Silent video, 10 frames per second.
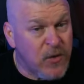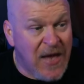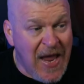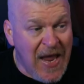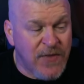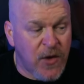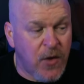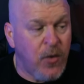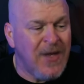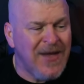hand,
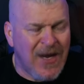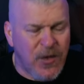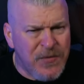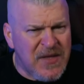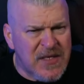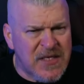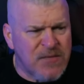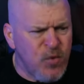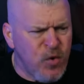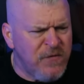though. I don't think this
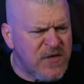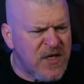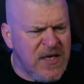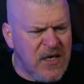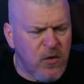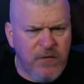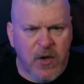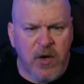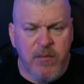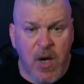moves the needle
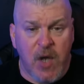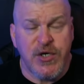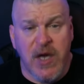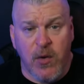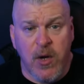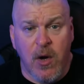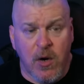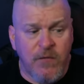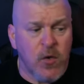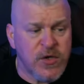very much. Now, we are
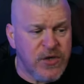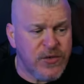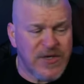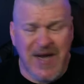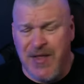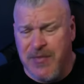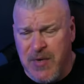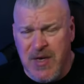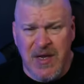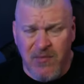at four zeros
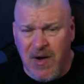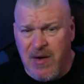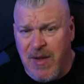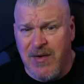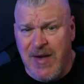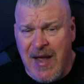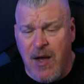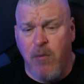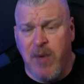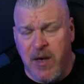93 right about
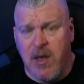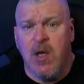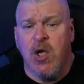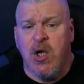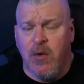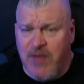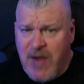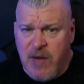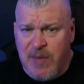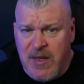now, but you know, we've
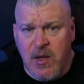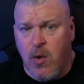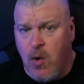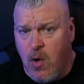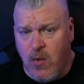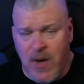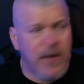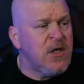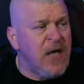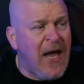kind of been there
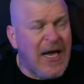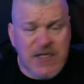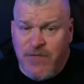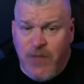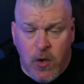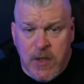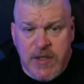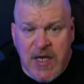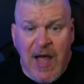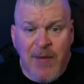already. As far as
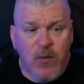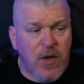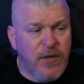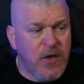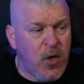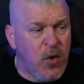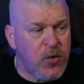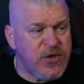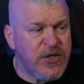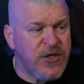Commonwealth
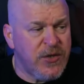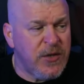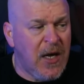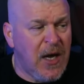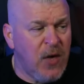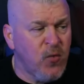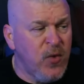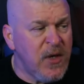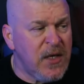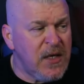goes, uh,
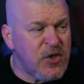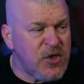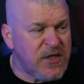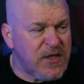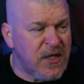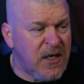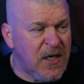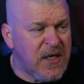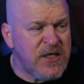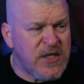really, just a, a,
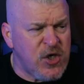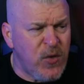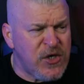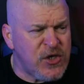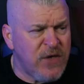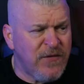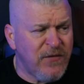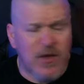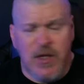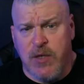continuation of
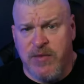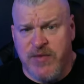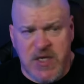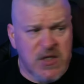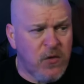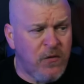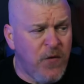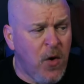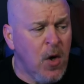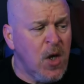everything that we've seen so
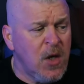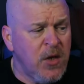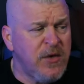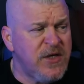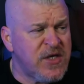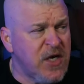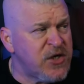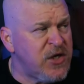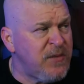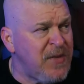far. Little
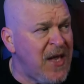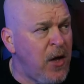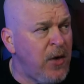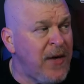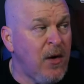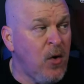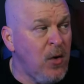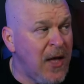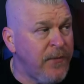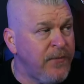discussion to be held, not a whole
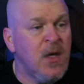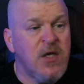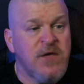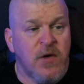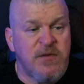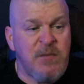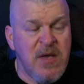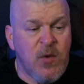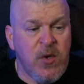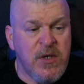lot. As far as
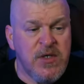meme coins